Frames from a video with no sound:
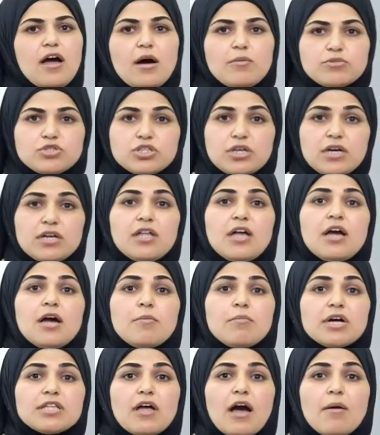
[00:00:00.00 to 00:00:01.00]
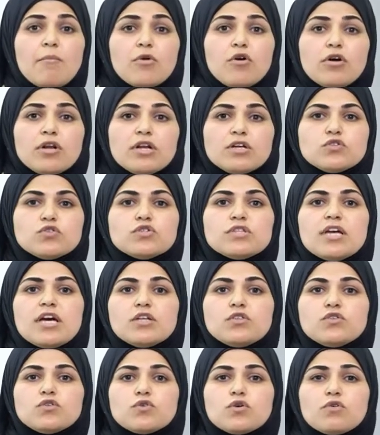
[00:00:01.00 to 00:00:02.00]
object. But I'm going to today
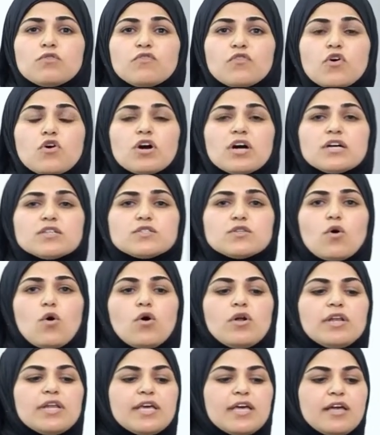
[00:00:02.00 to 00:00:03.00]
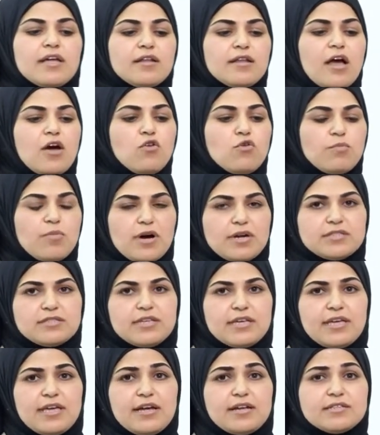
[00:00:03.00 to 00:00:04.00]
to focus only in
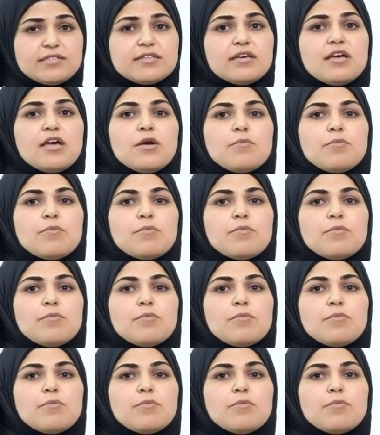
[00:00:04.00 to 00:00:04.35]
nanoparticles